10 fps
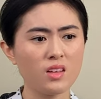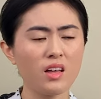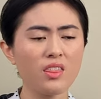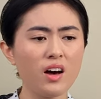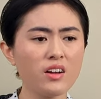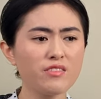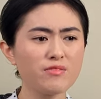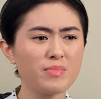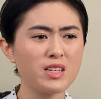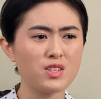I thought
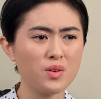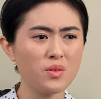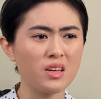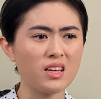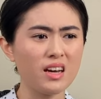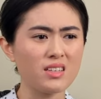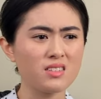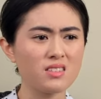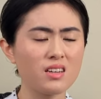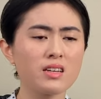of my duty
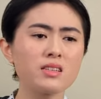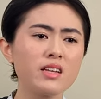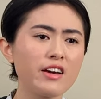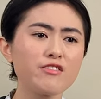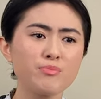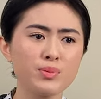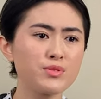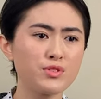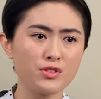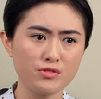as a life
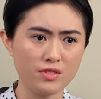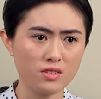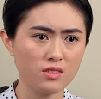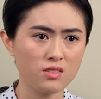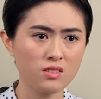preserver,